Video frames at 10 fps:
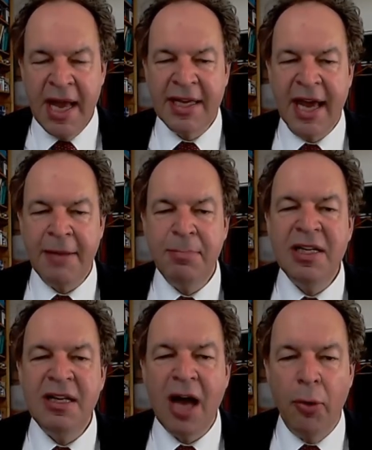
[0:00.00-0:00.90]
can be
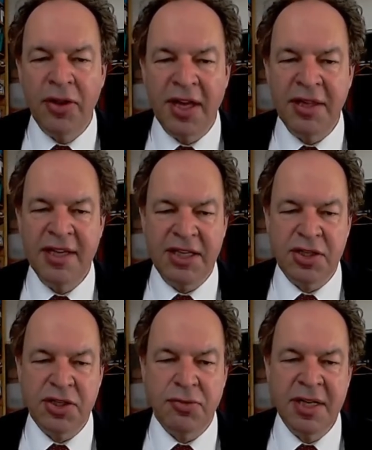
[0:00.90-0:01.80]
lower than the other
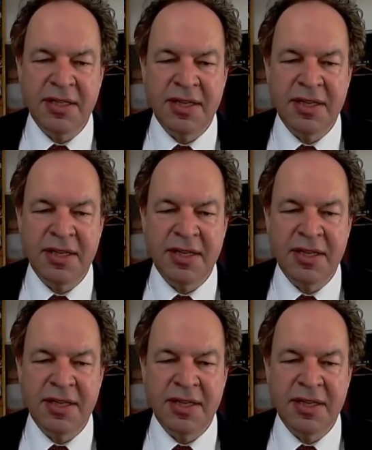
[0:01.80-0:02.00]
strings.